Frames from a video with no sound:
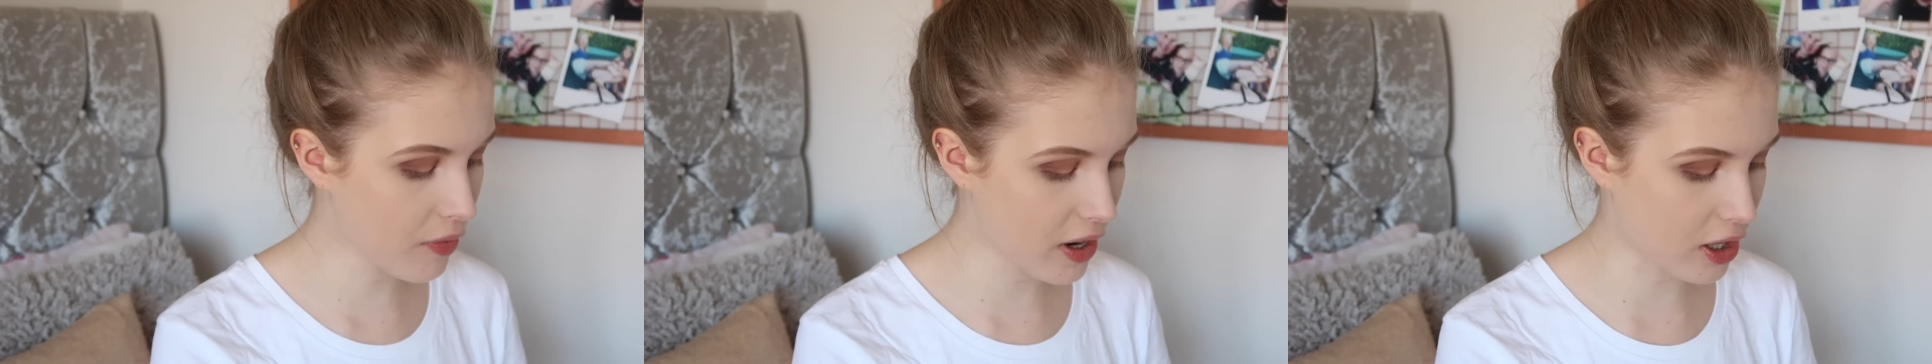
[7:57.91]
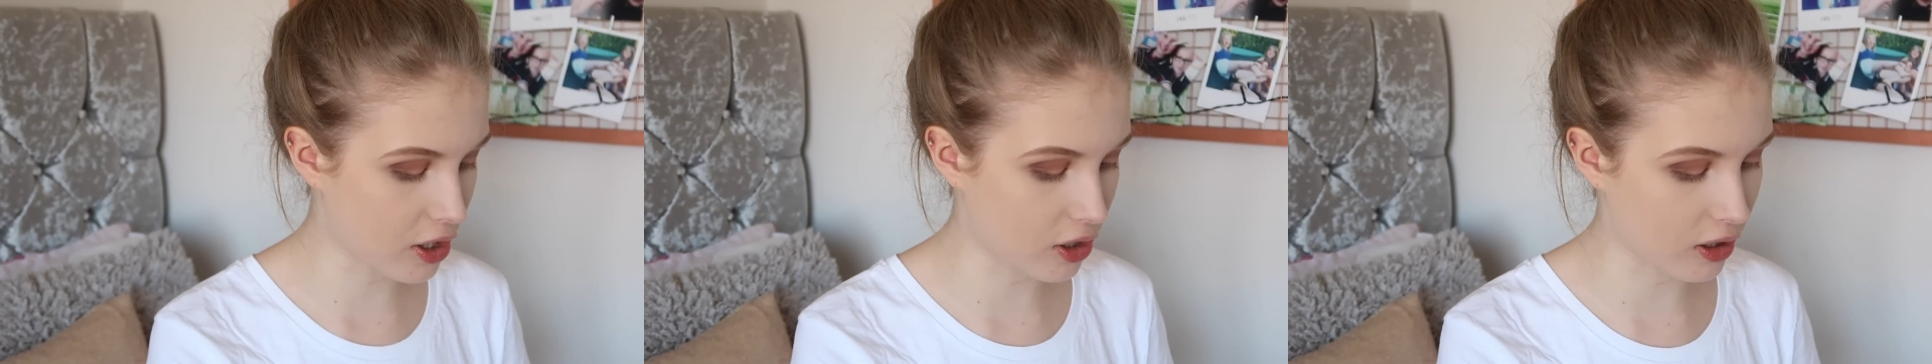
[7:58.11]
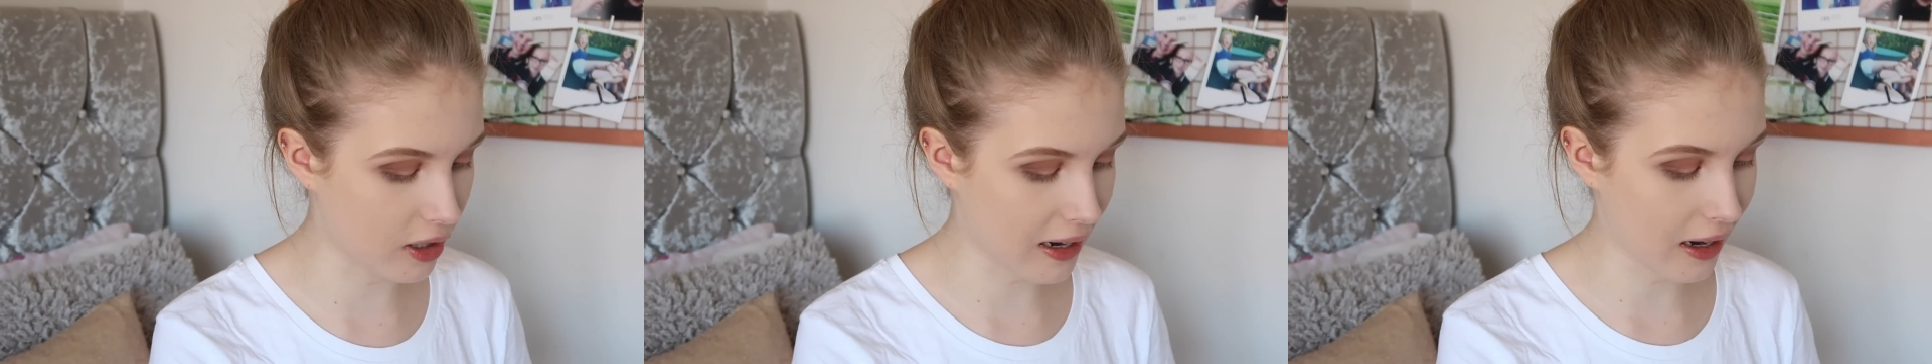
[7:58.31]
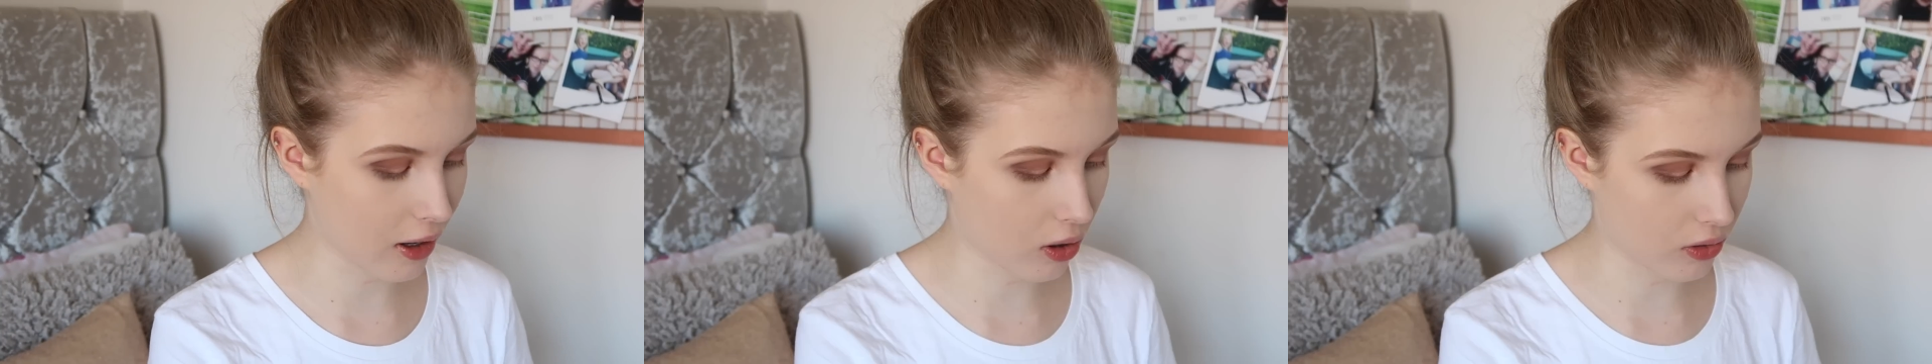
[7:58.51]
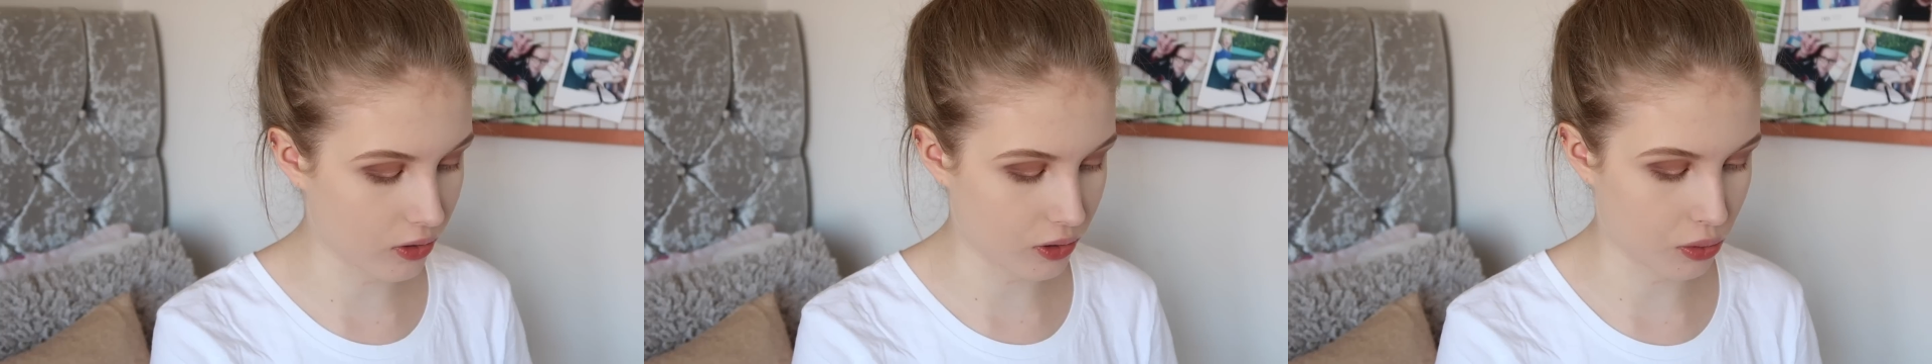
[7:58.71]
very good at
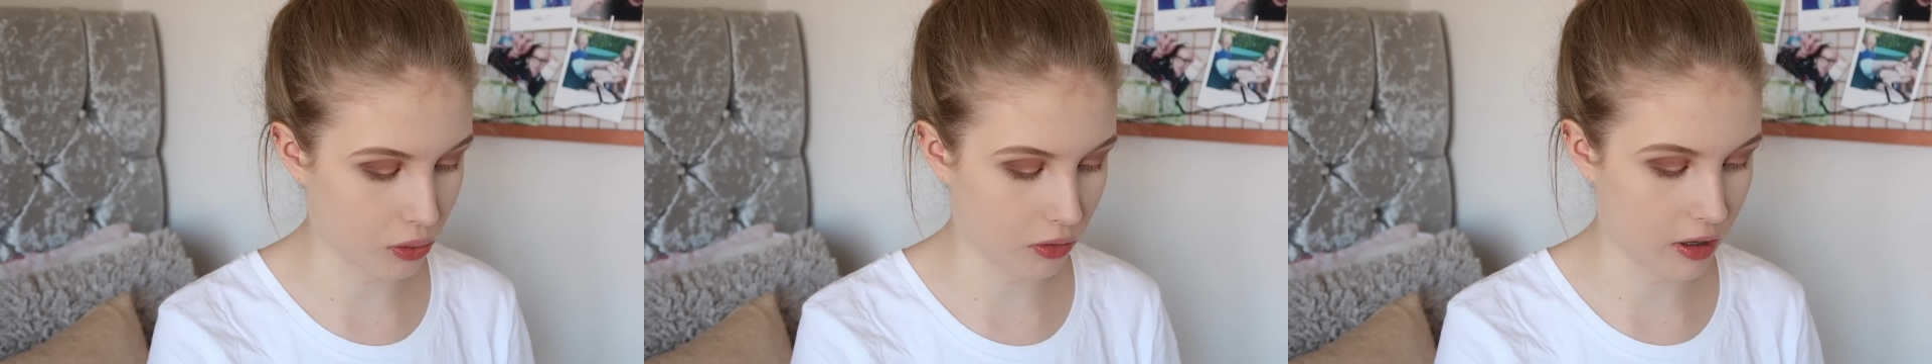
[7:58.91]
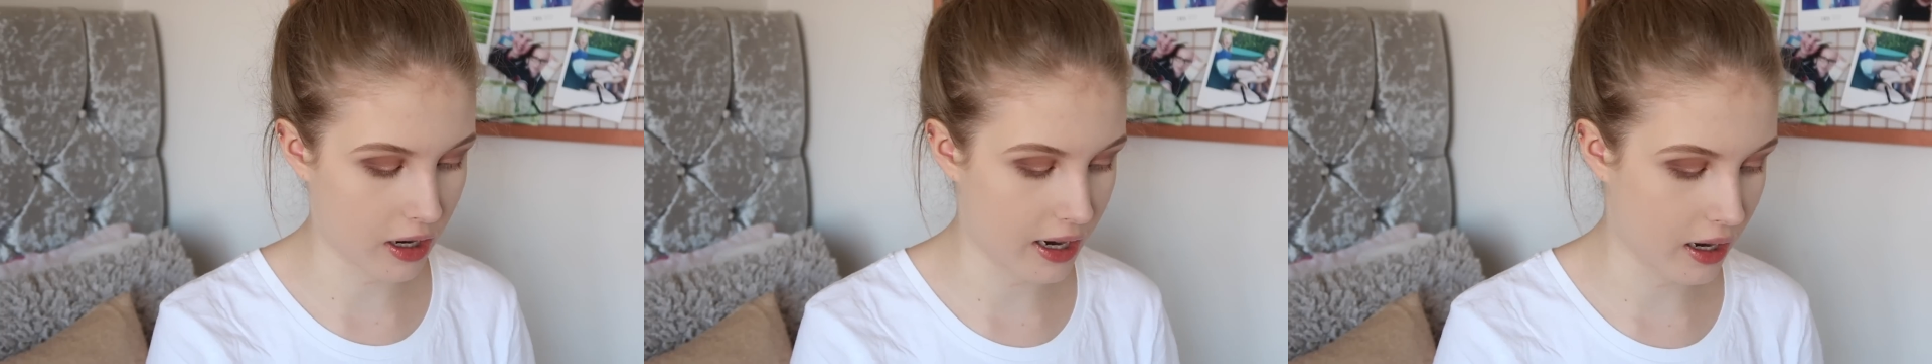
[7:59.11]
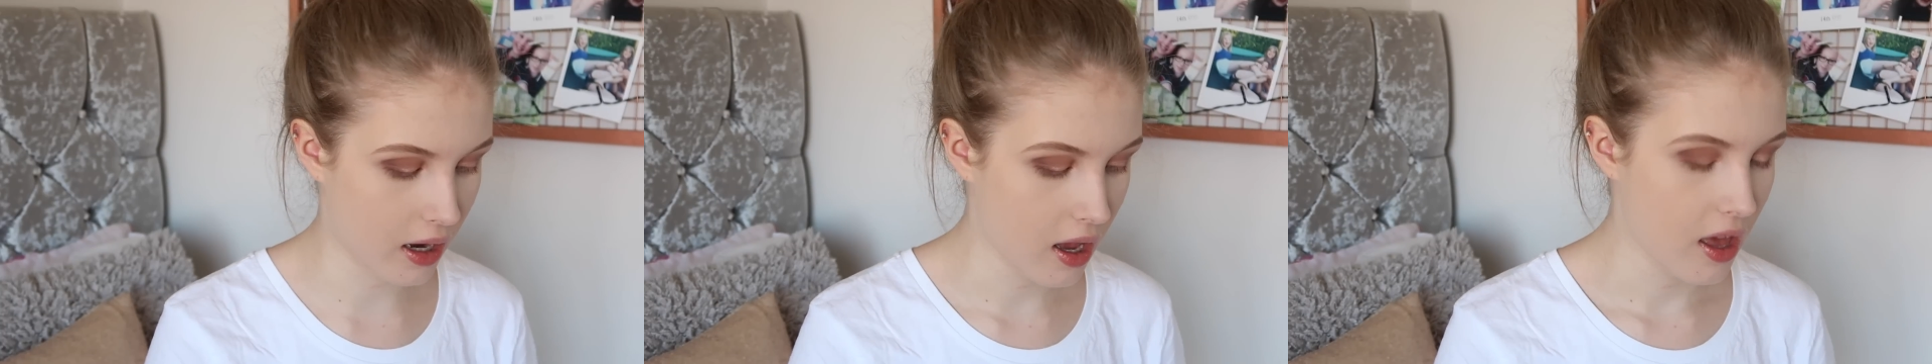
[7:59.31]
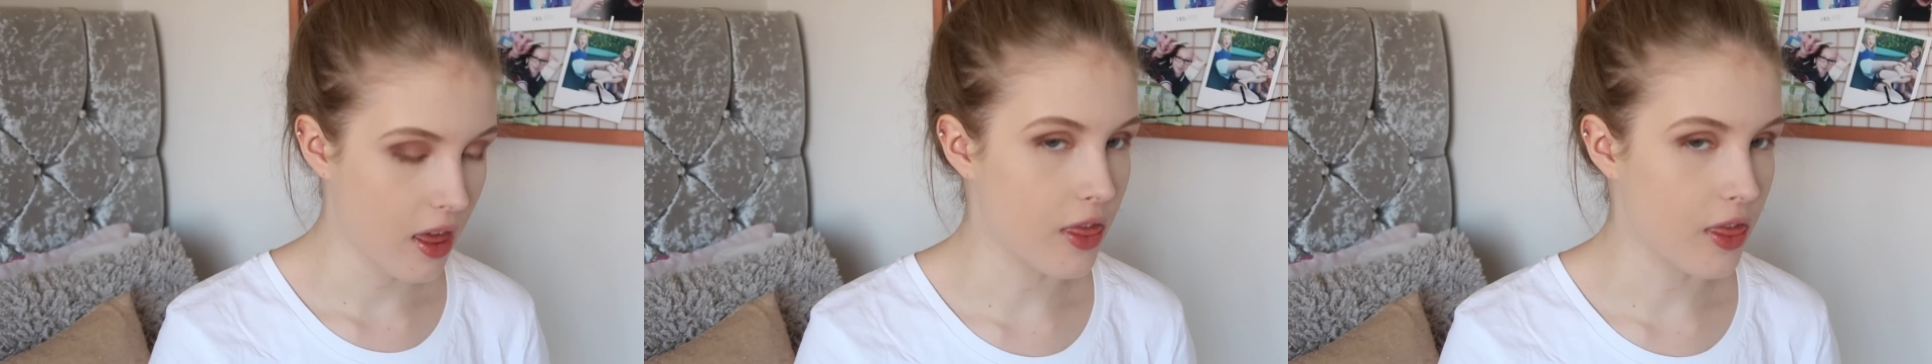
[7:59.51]
contouring.